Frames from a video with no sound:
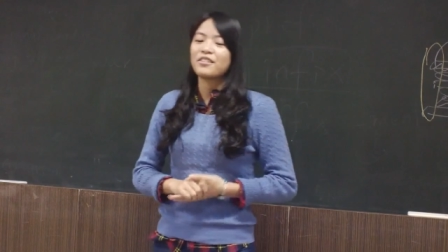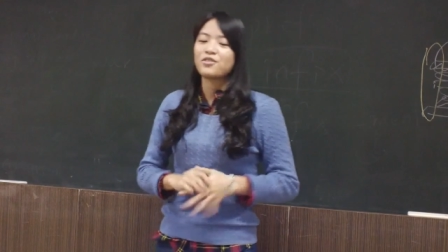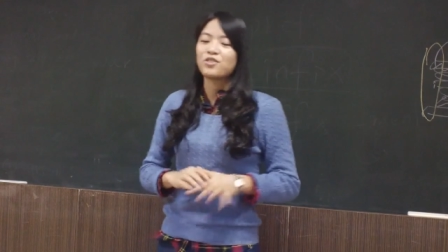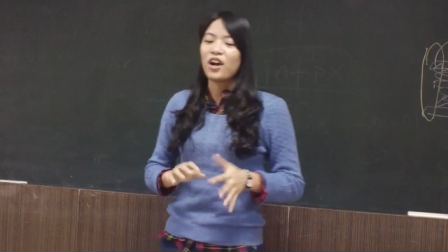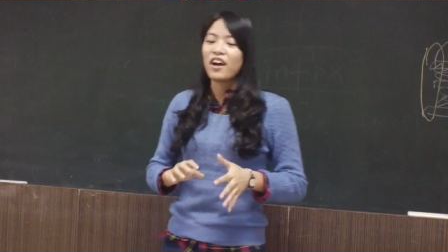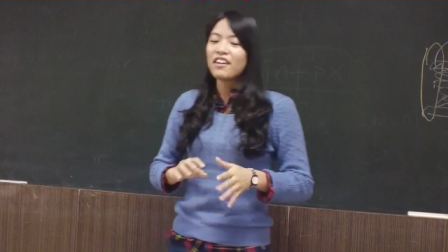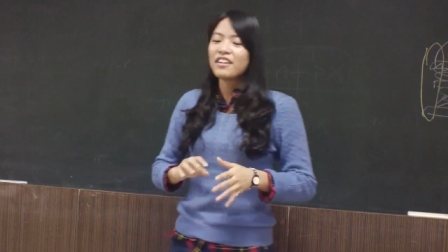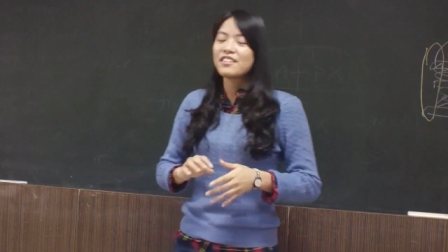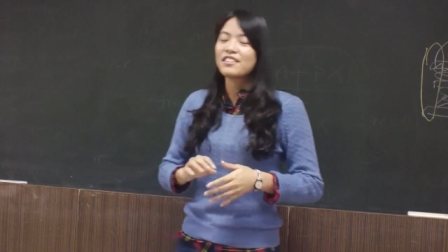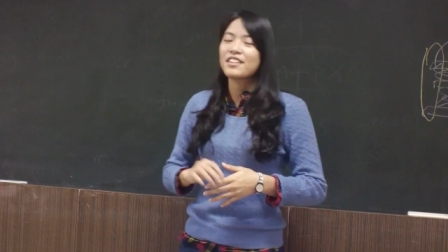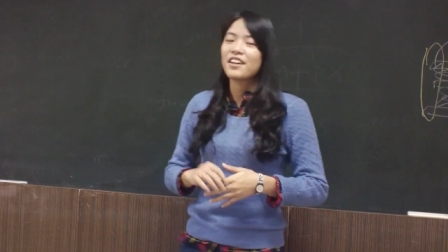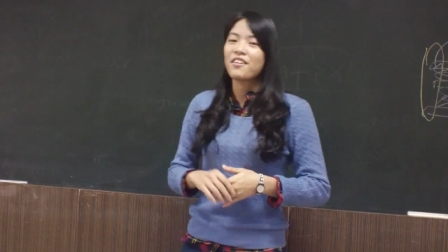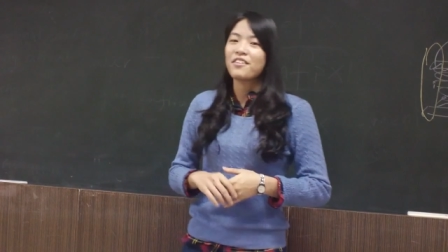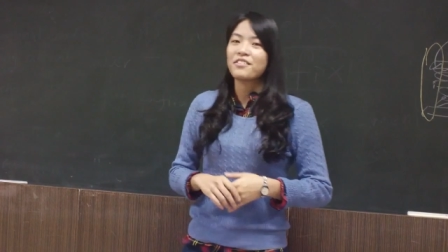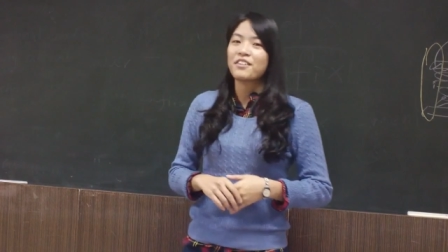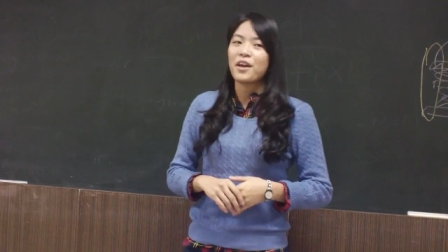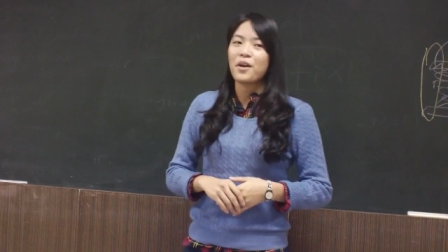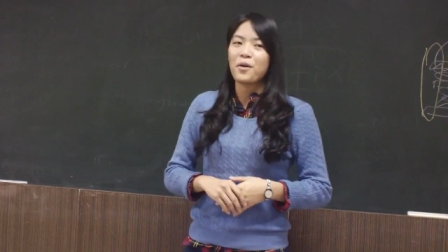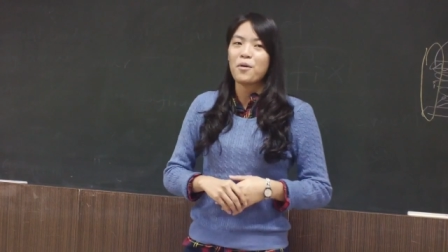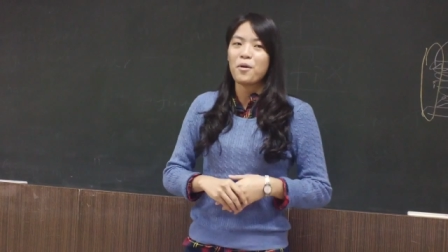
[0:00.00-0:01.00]
drunk, so
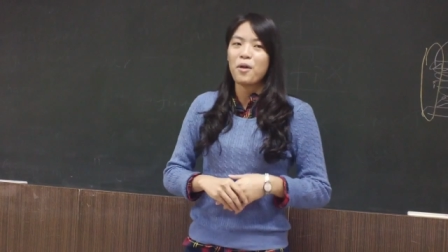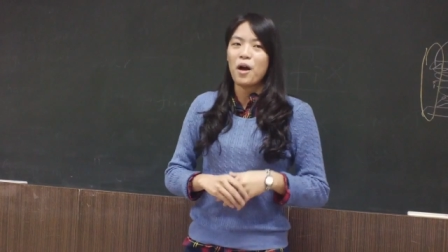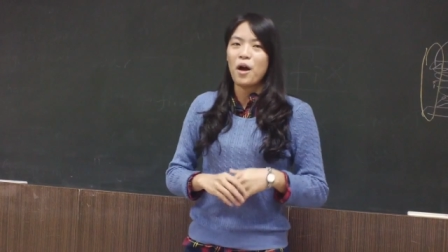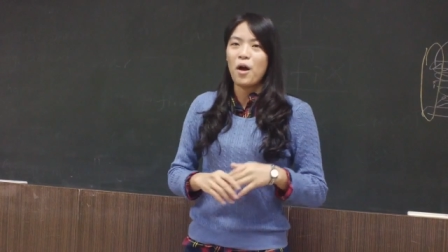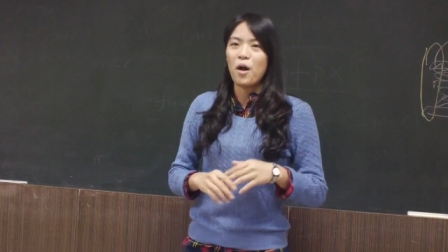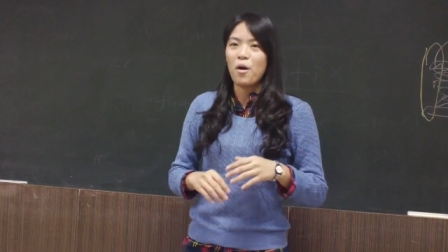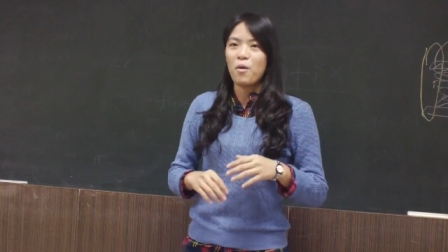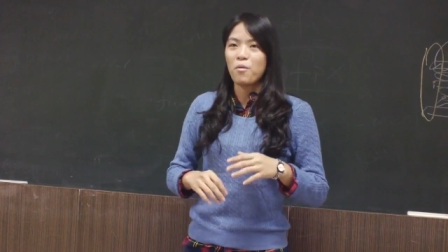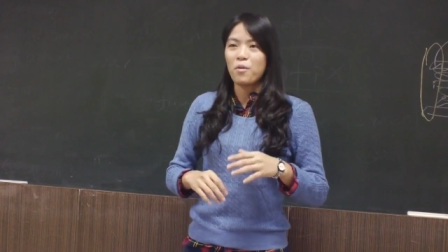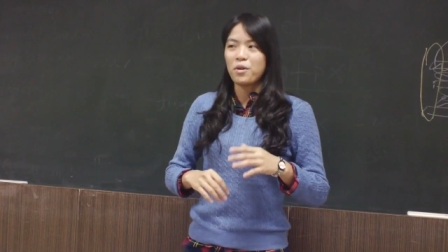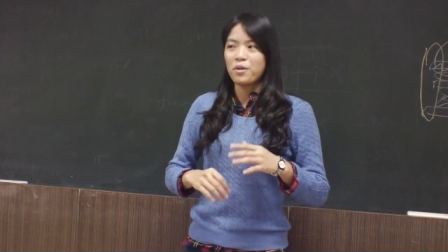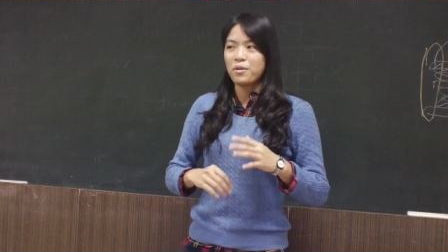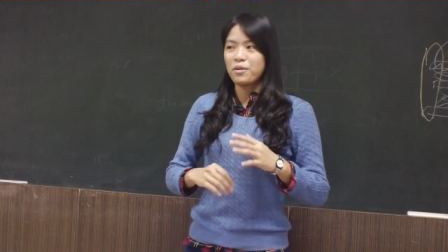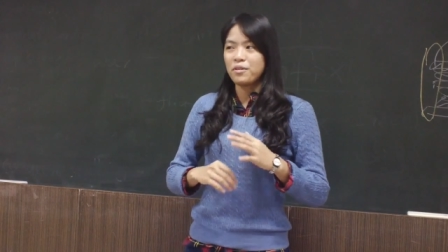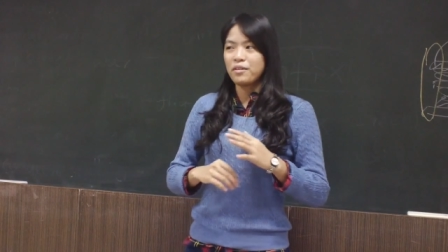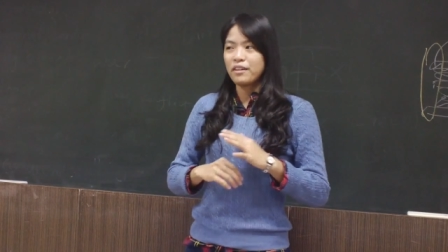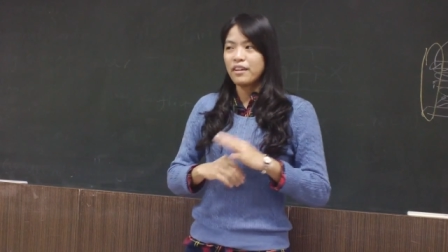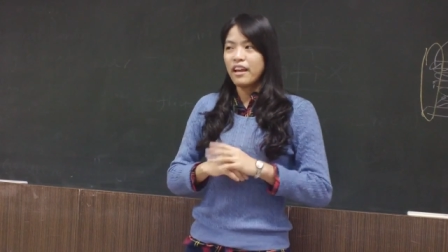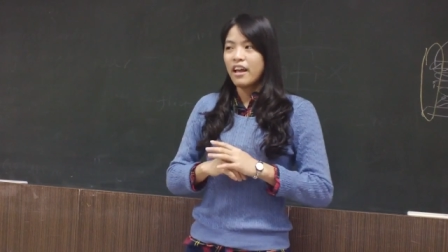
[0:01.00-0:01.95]
they, uh, we